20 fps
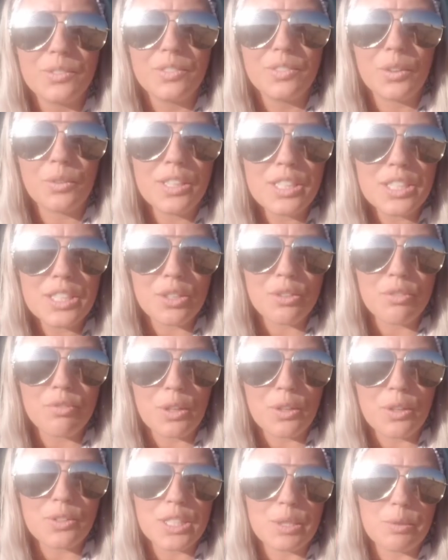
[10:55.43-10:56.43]
original
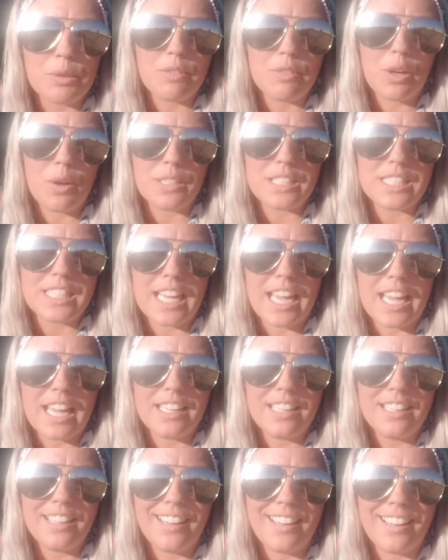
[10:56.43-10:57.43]
phones that we've always had